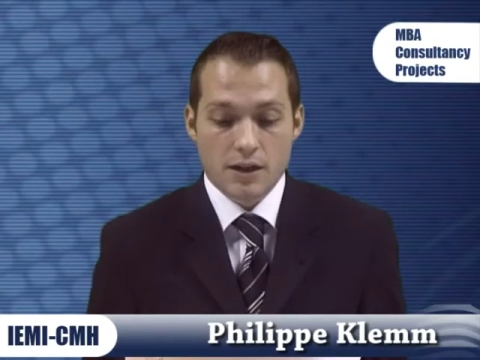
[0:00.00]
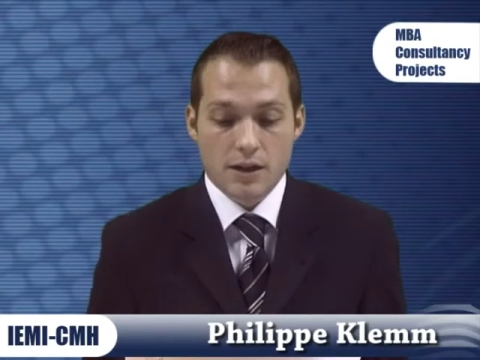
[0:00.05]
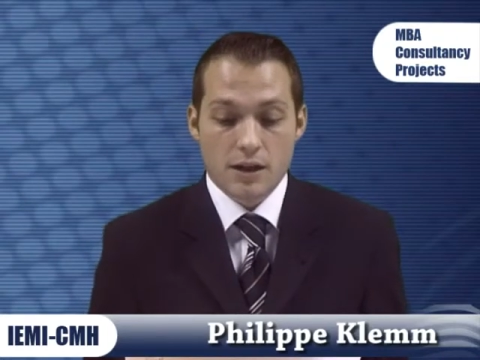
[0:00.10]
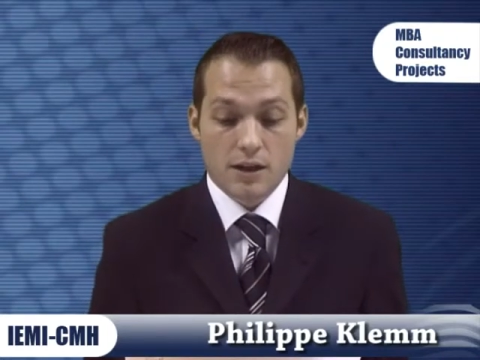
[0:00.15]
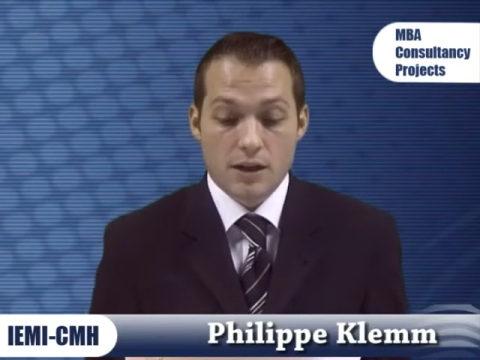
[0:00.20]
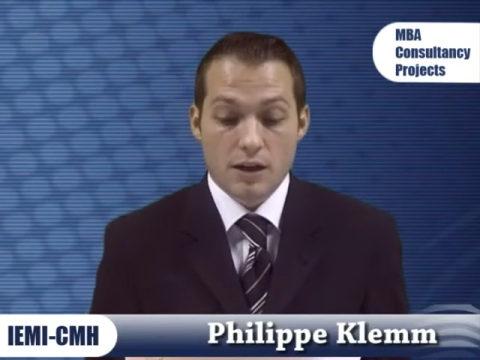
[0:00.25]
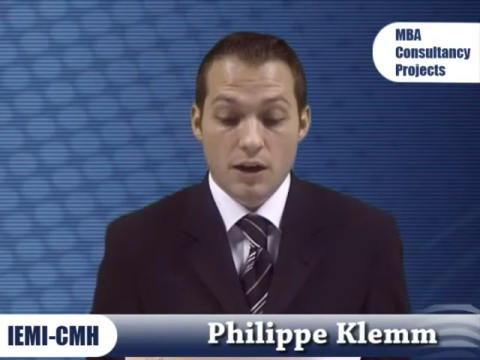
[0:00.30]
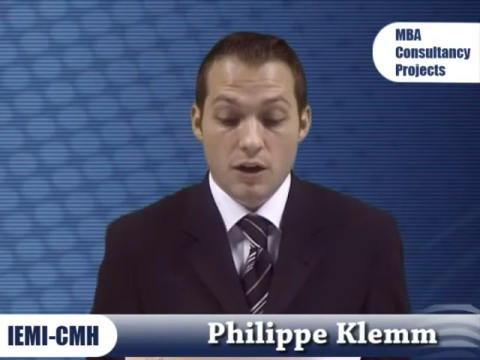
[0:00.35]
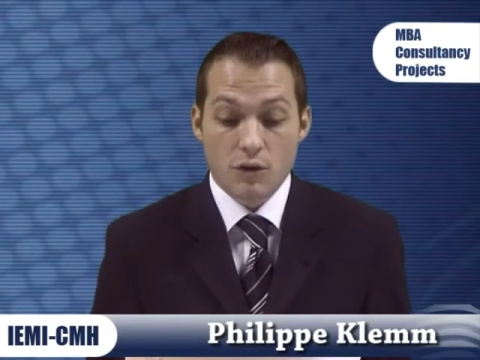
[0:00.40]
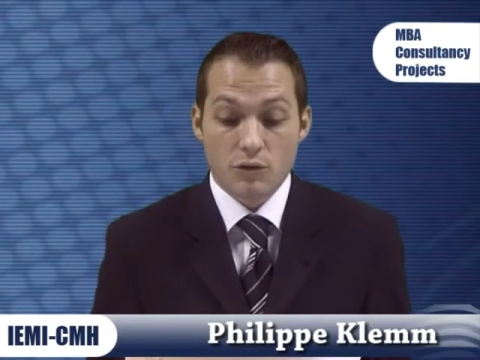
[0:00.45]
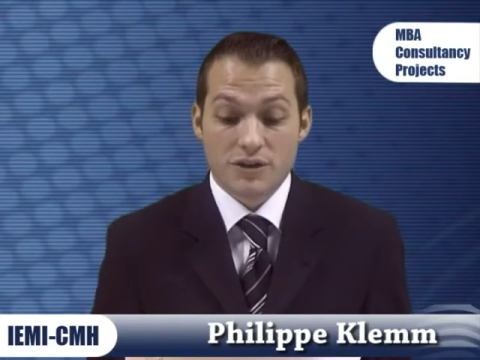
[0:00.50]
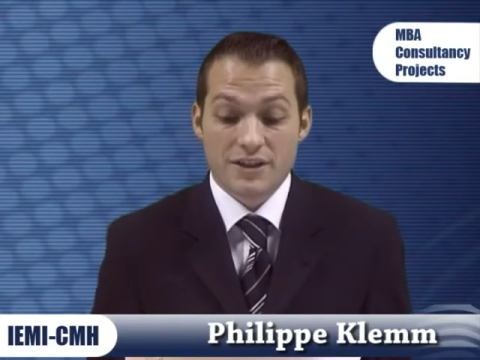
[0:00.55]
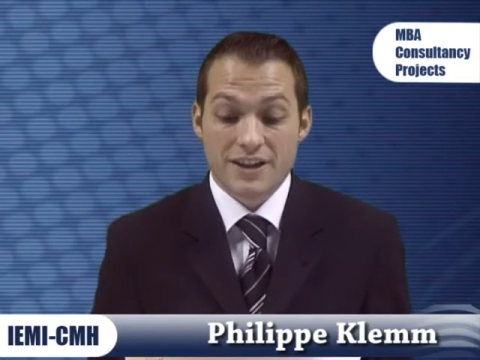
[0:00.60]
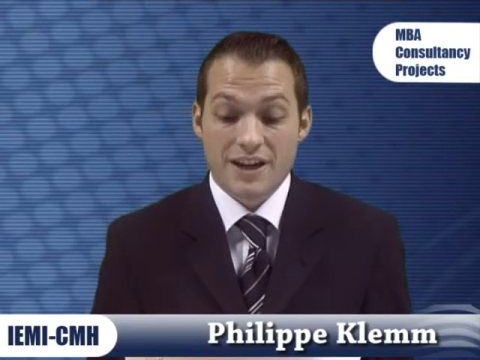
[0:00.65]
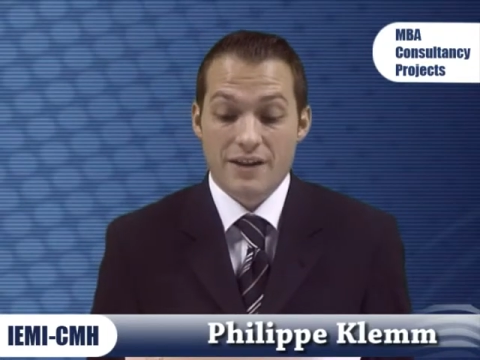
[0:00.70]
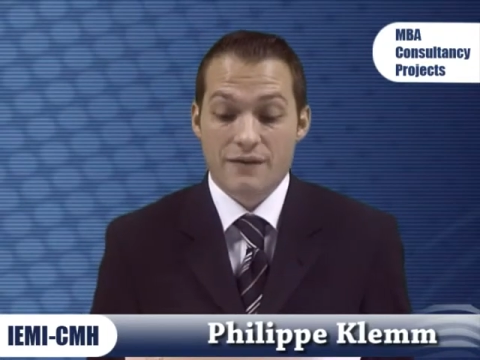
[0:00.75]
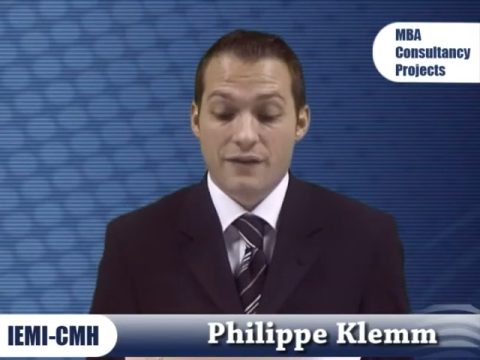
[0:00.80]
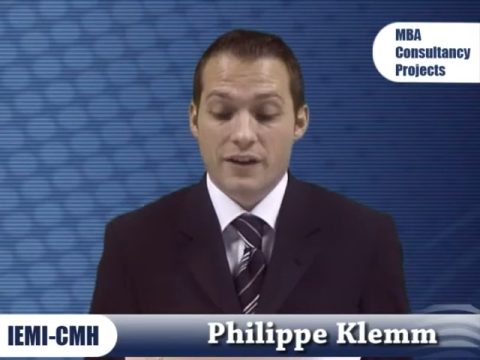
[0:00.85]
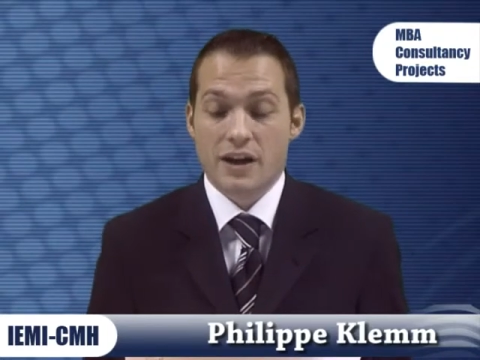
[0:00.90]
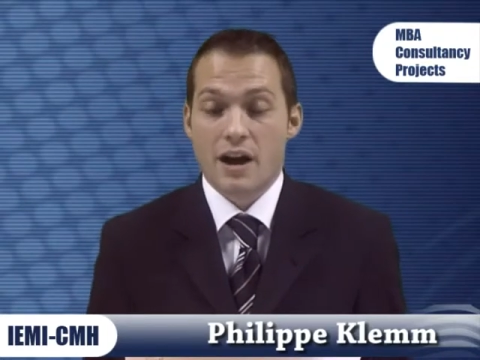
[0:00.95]
low
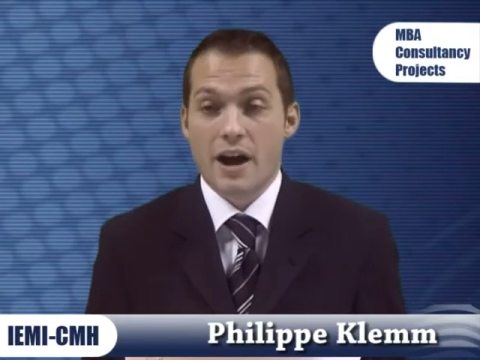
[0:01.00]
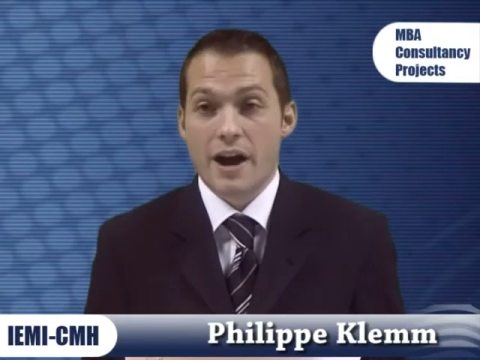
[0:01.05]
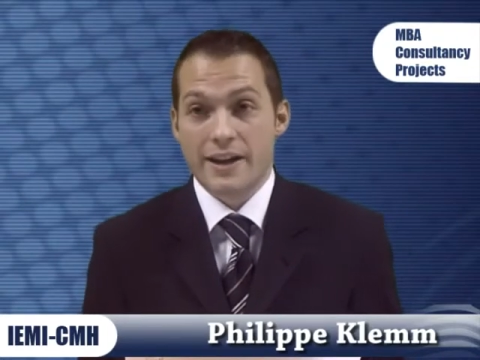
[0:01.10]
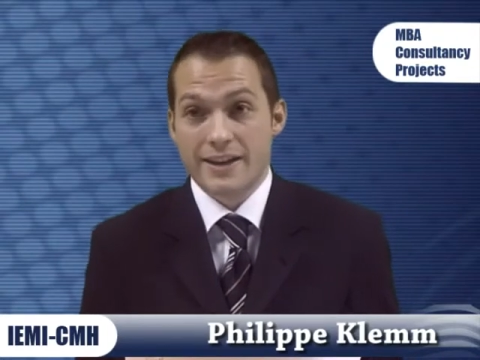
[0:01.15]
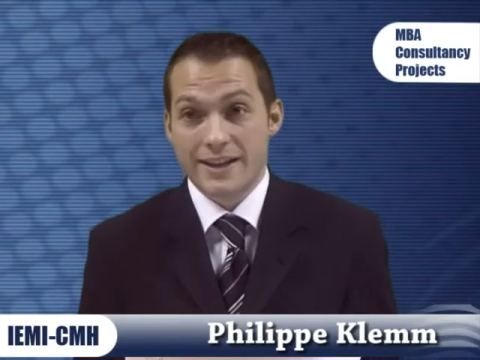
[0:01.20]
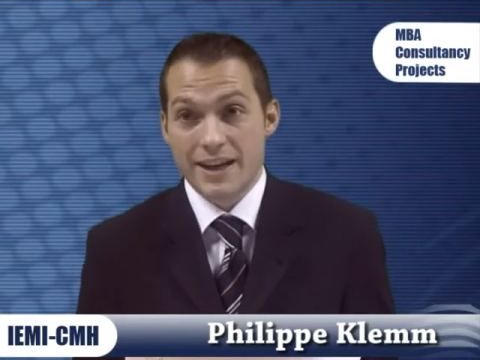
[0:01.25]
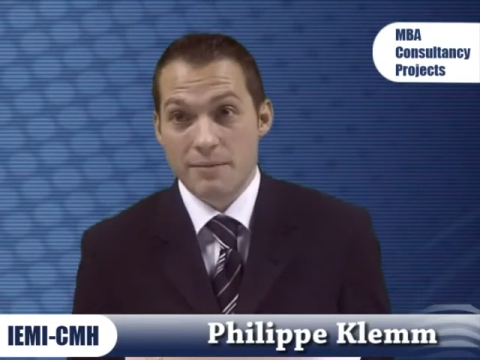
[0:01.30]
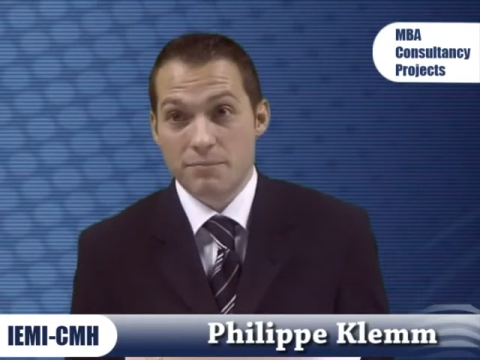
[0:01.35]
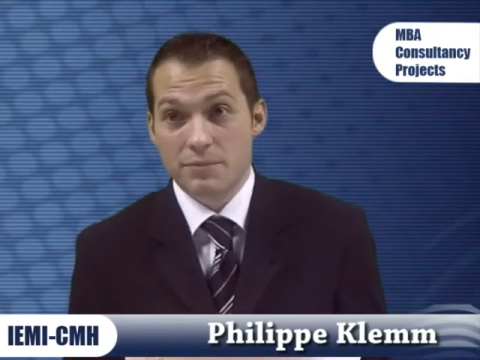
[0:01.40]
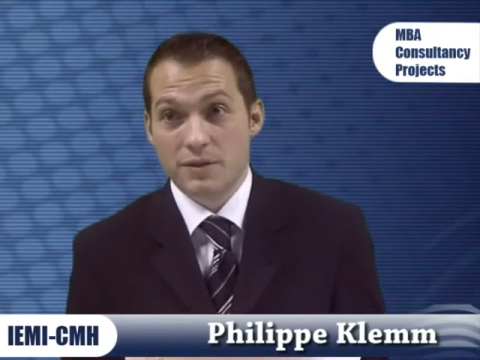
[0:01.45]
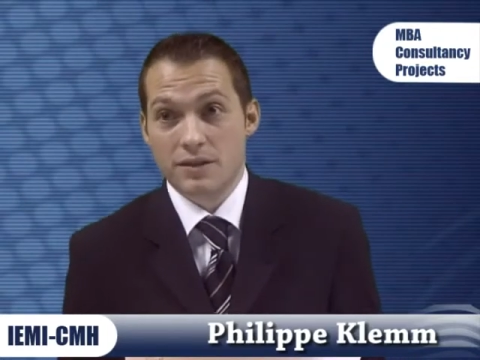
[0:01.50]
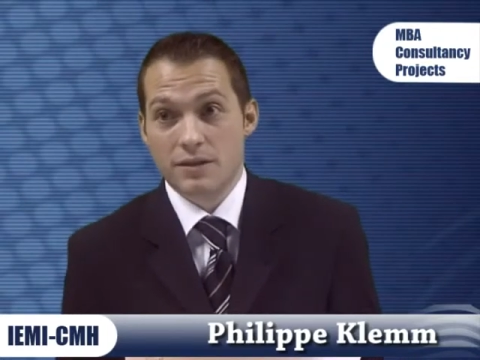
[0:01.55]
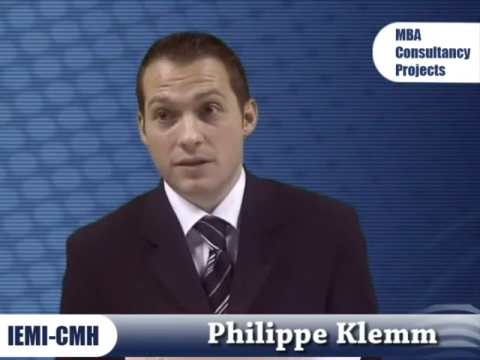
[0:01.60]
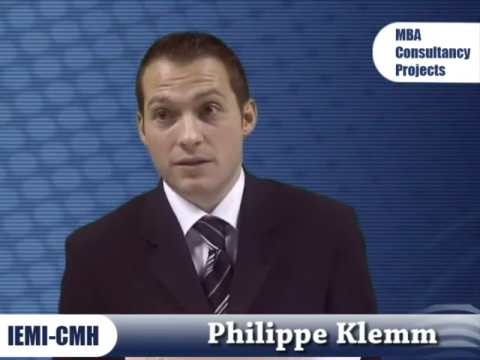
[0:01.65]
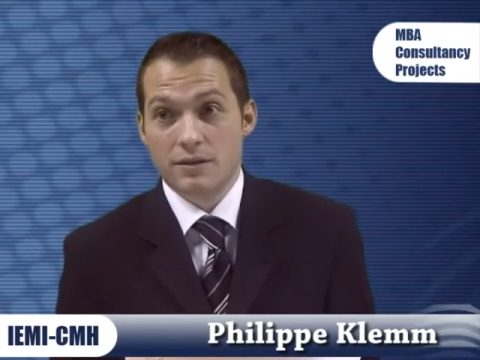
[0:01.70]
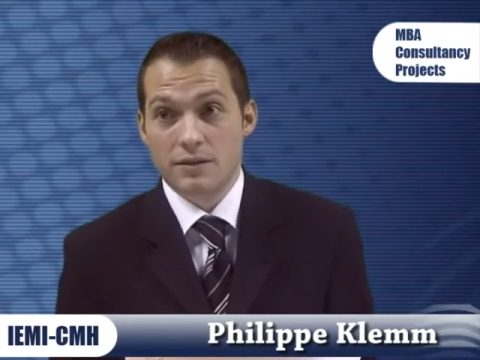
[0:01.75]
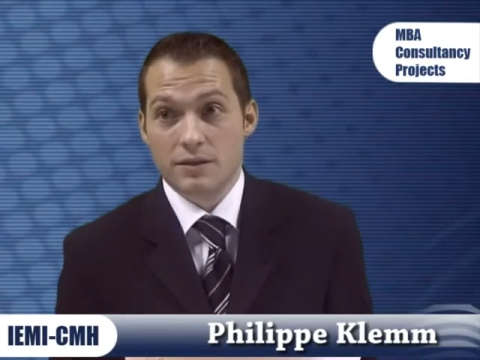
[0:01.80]
saving, high debts.